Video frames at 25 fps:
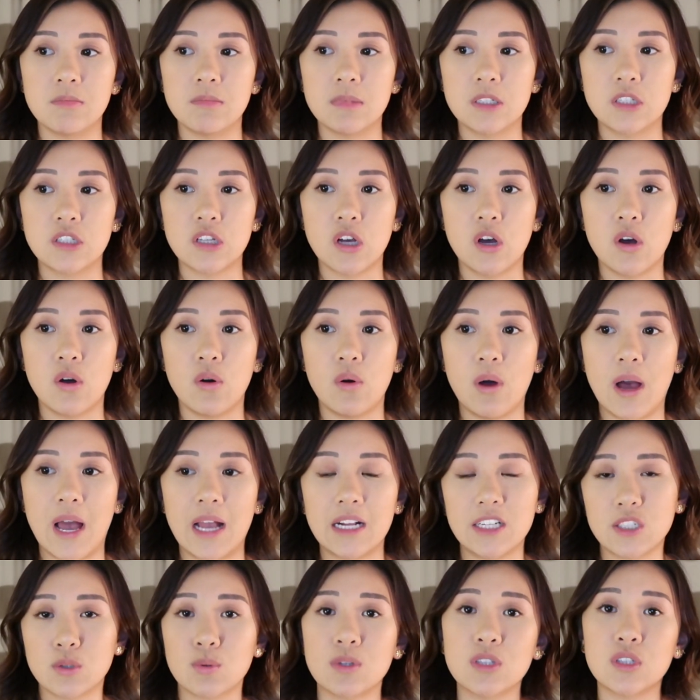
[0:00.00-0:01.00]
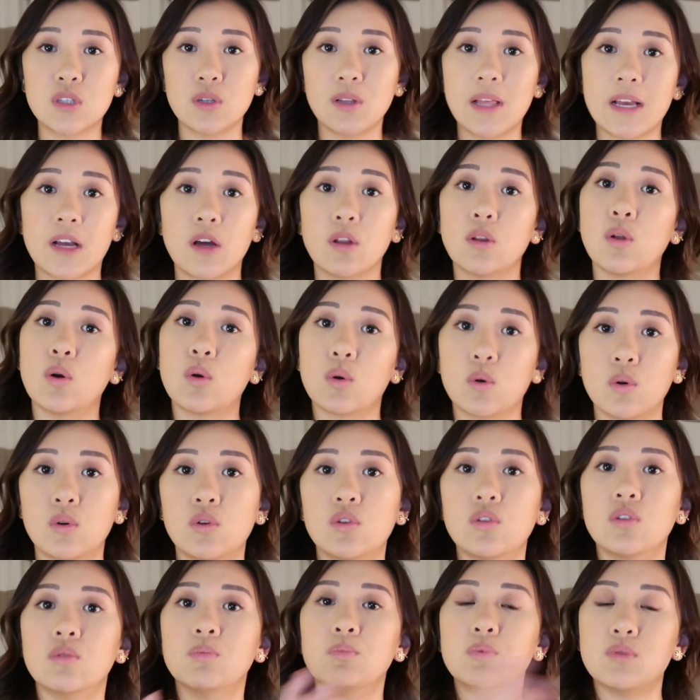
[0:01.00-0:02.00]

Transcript: So I just went to like a local